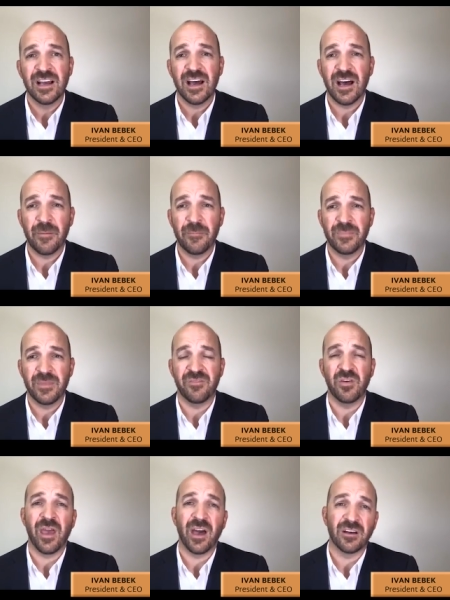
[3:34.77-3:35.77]
Um,
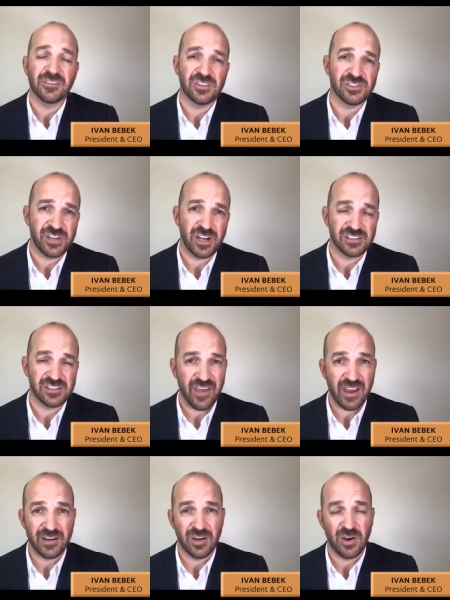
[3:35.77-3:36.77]
if you held your shares of
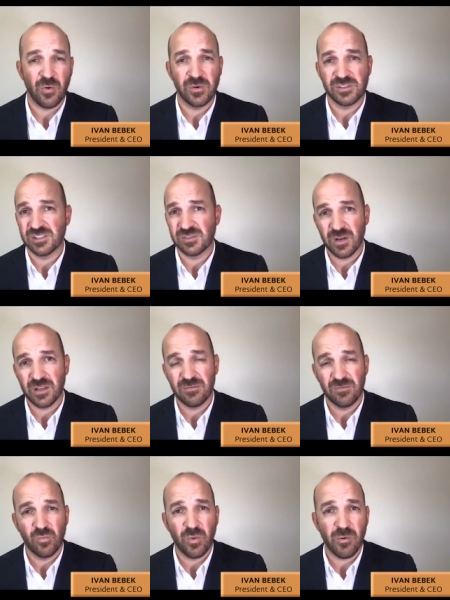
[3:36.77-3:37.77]
Agnico, which is what
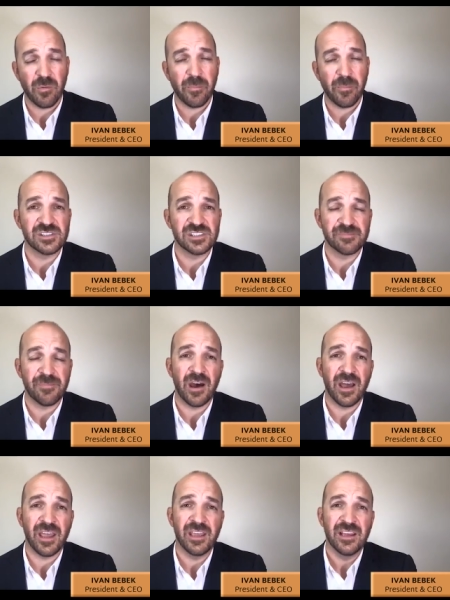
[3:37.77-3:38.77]
we were purchased
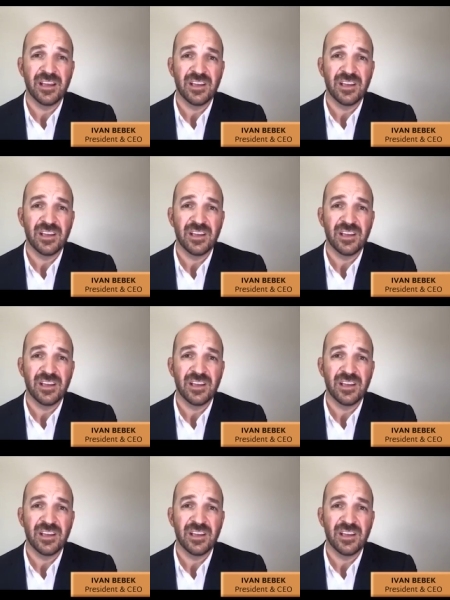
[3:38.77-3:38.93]
by,